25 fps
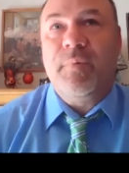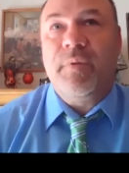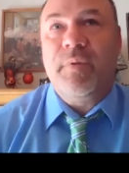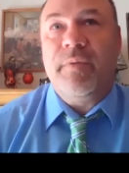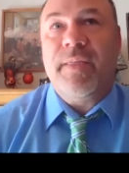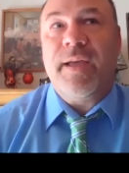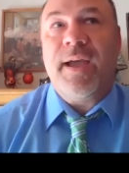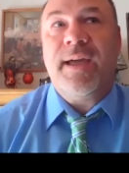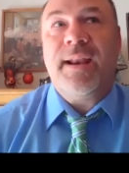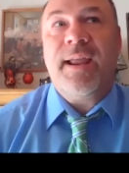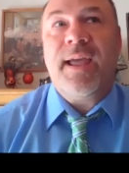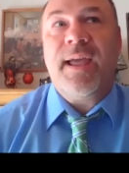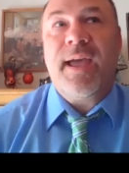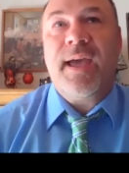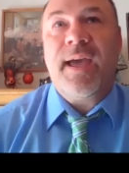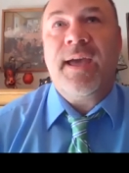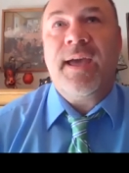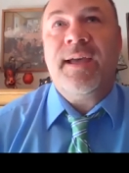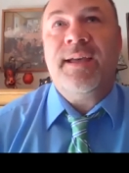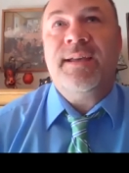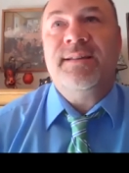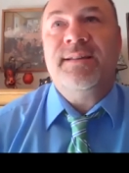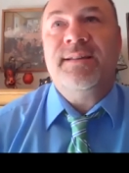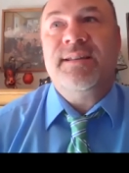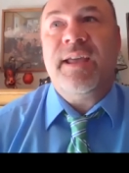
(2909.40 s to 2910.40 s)
that
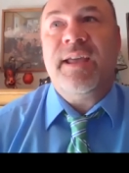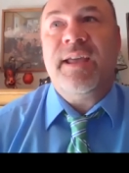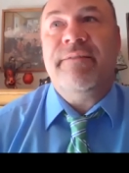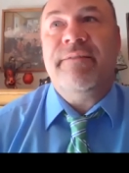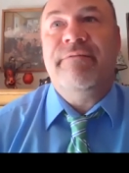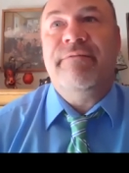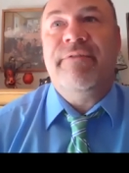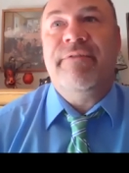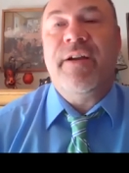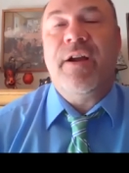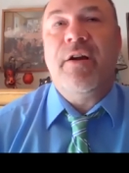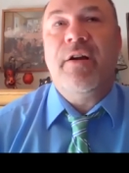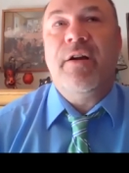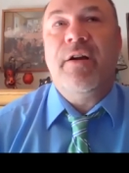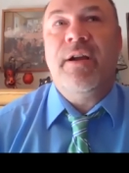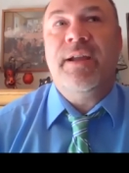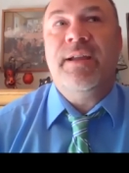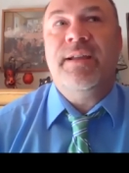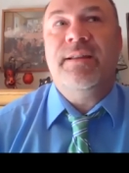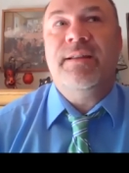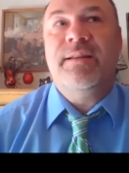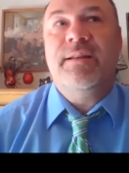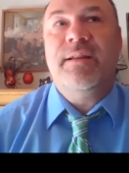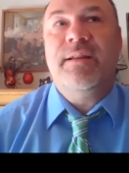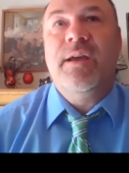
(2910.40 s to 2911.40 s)
has a very,
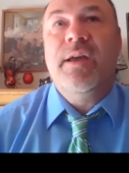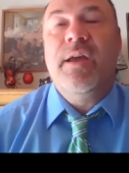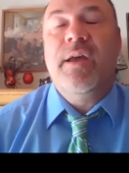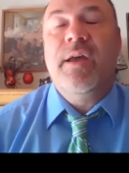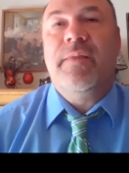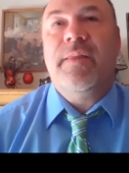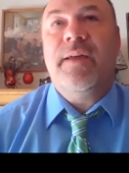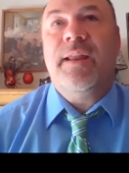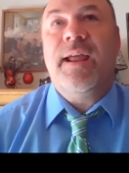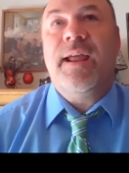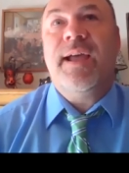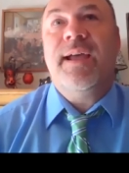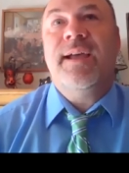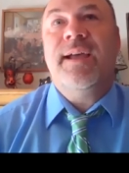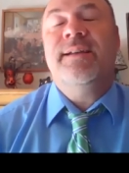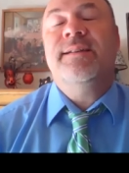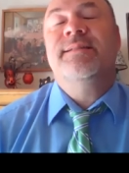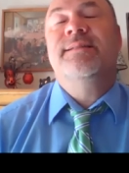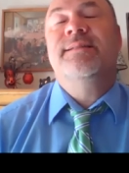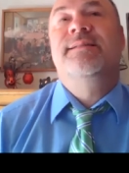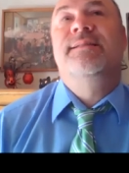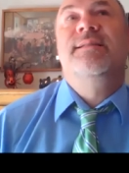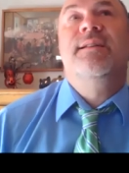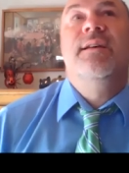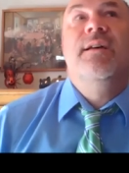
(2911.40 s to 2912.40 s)
it, that
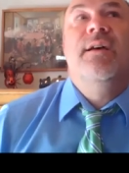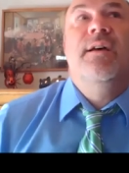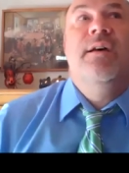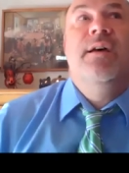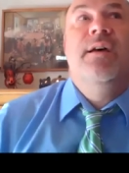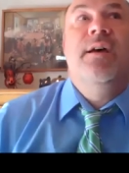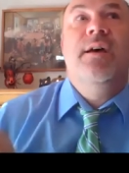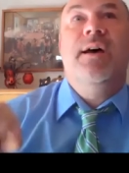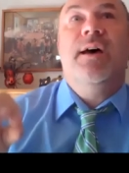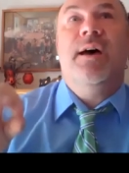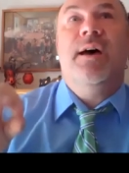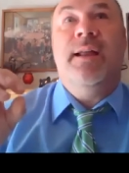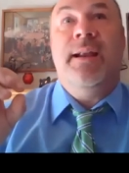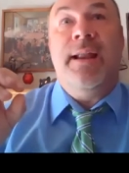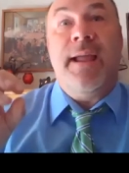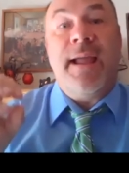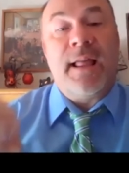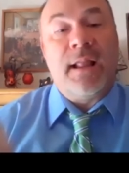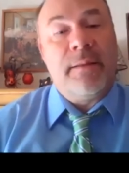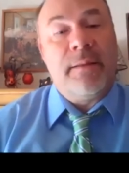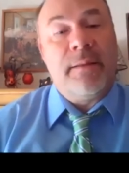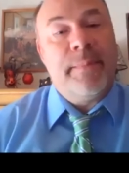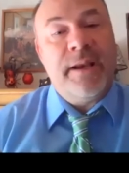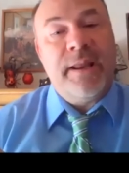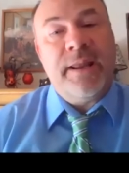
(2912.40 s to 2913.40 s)
has an
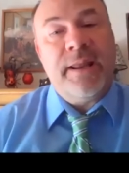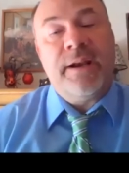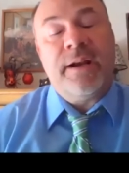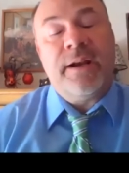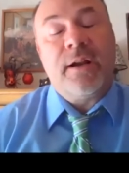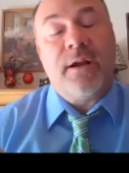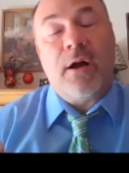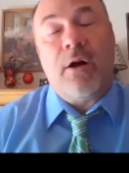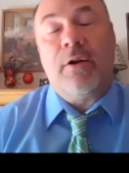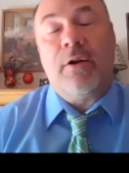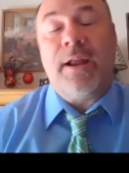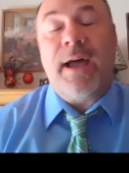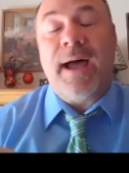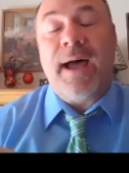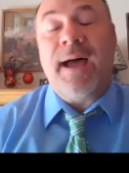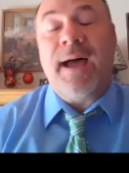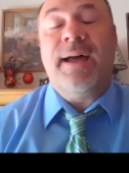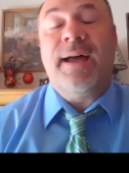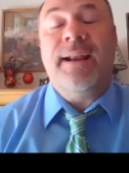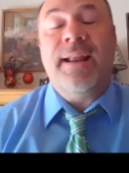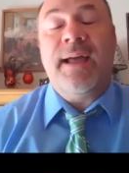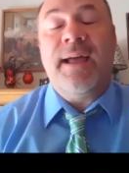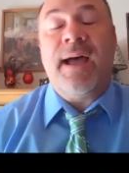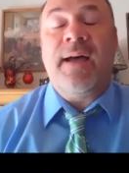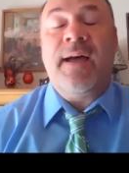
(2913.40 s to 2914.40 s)
element in it called
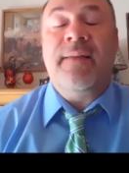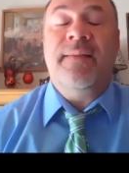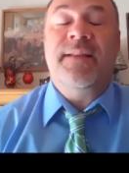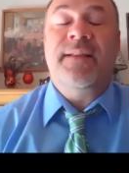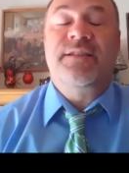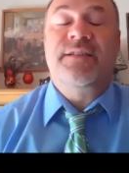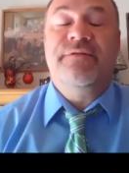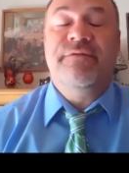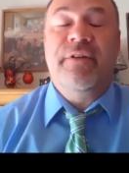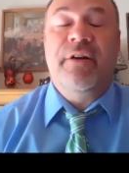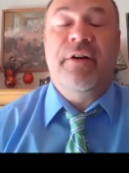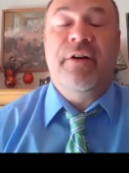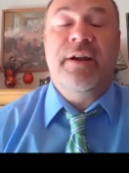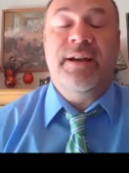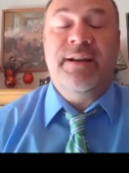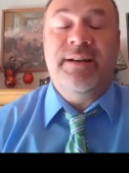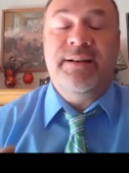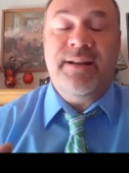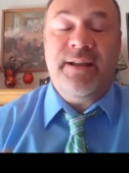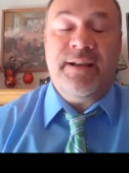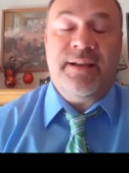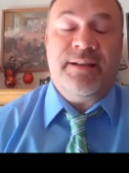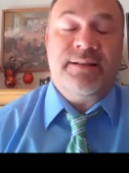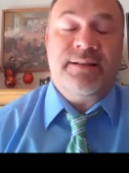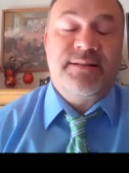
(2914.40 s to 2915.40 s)
iodine that's very
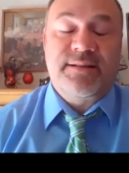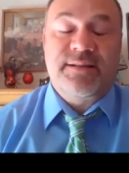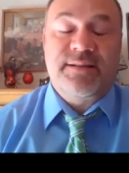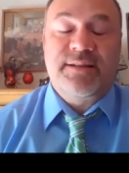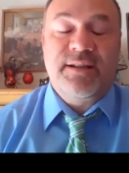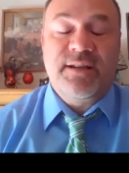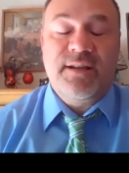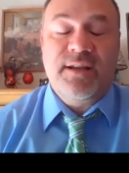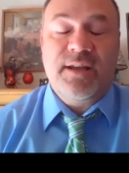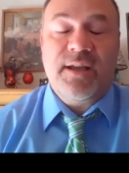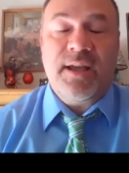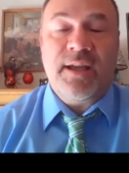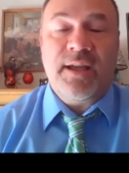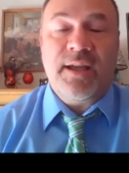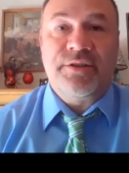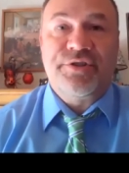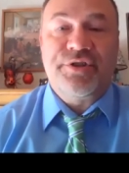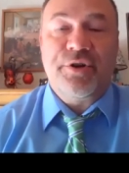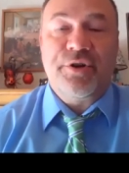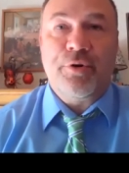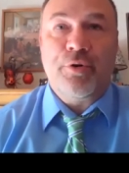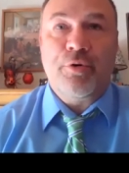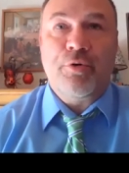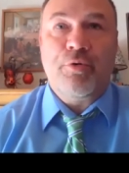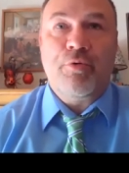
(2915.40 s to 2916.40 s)
dense. And
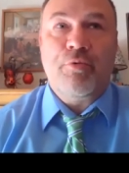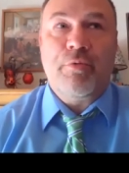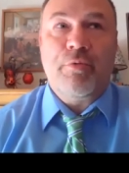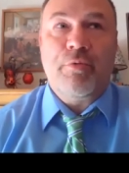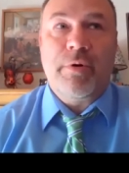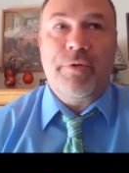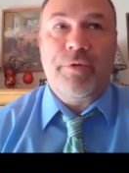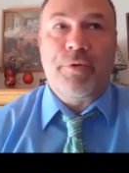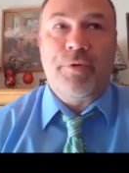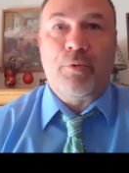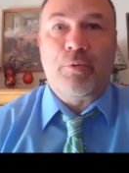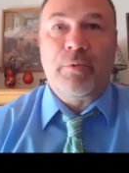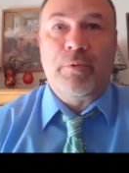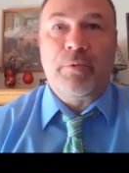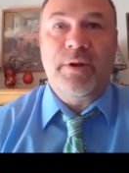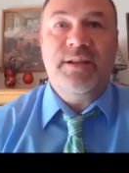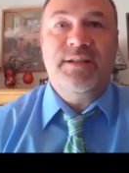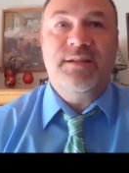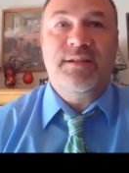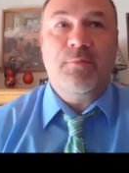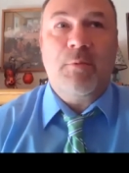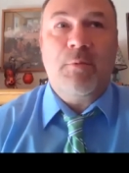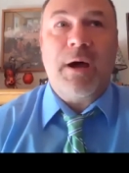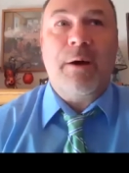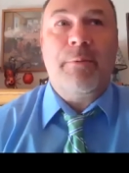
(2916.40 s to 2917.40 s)
so, the
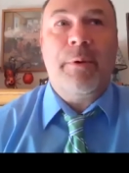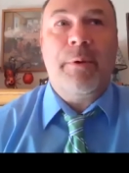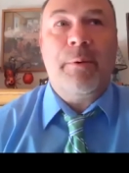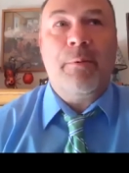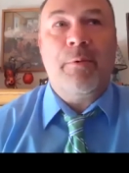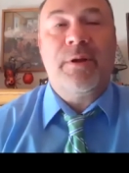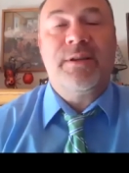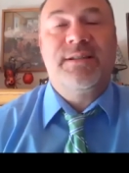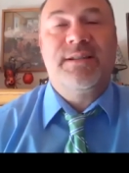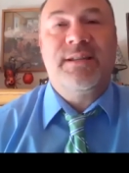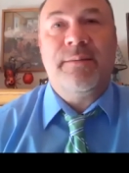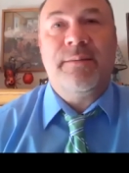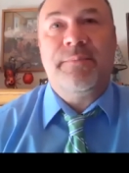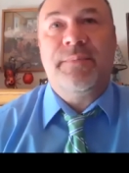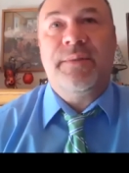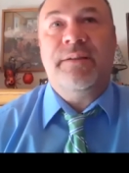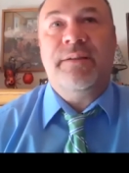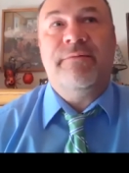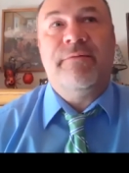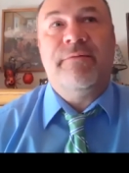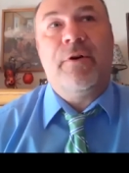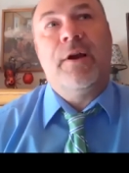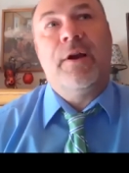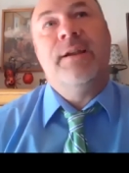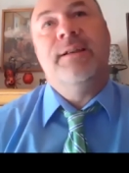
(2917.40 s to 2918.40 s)
reason why we want
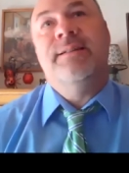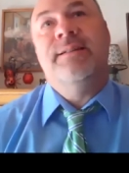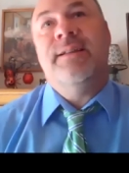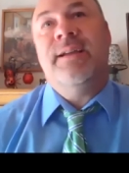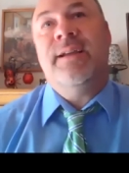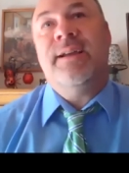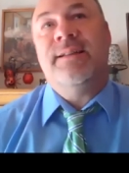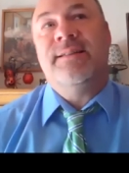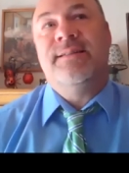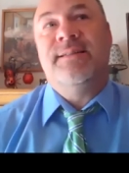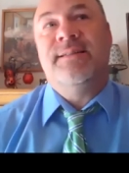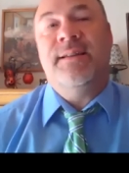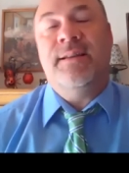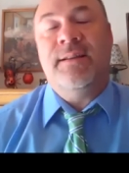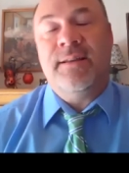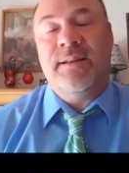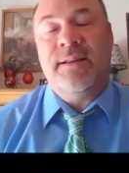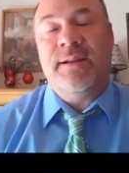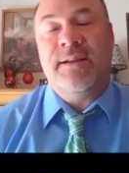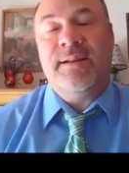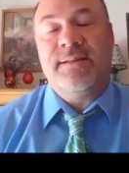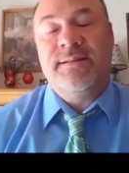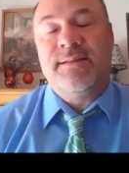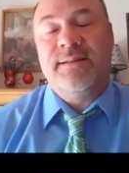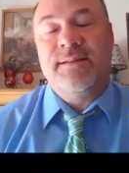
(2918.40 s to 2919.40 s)
something very dense in
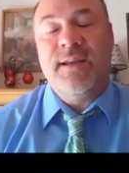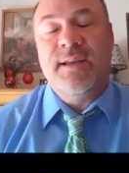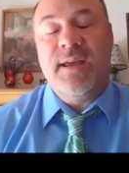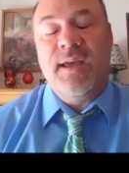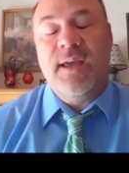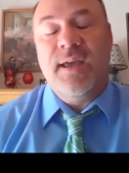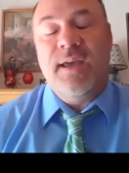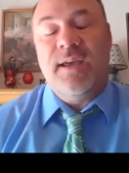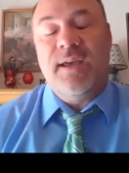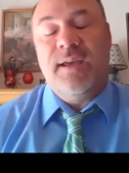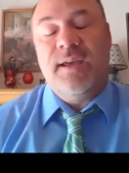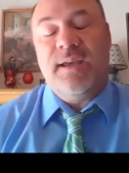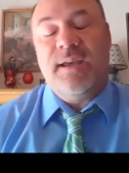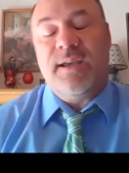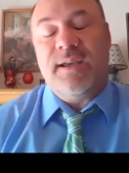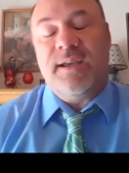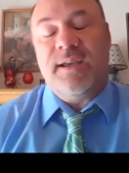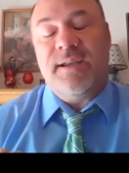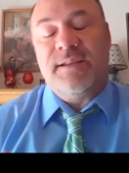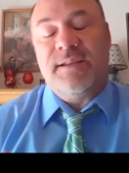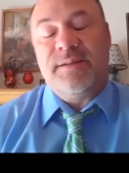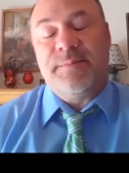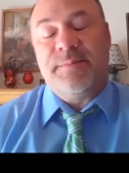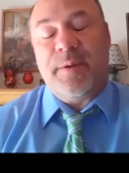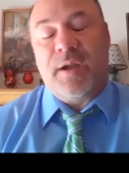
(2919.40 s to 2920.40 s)
this
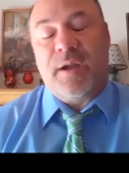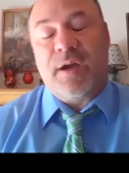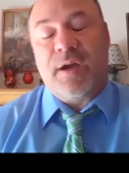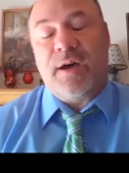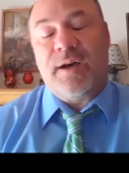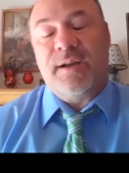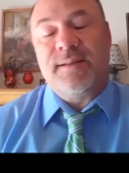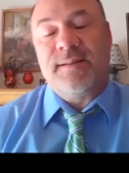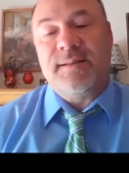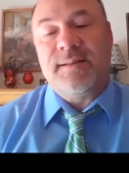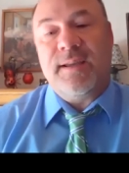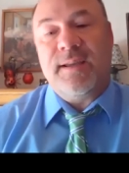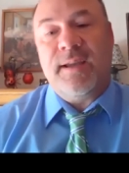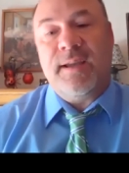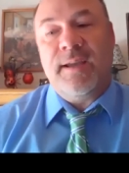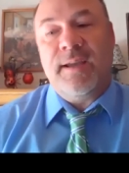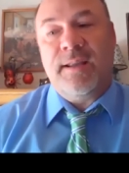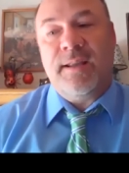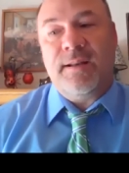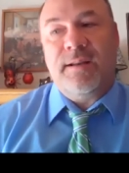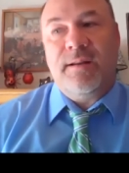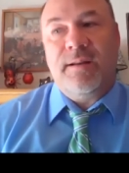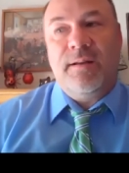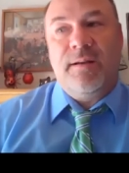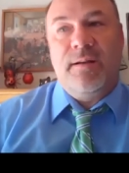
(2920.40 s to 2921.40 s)
is because
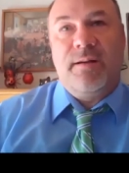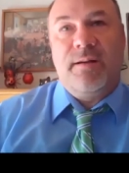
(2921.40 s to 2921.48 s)
it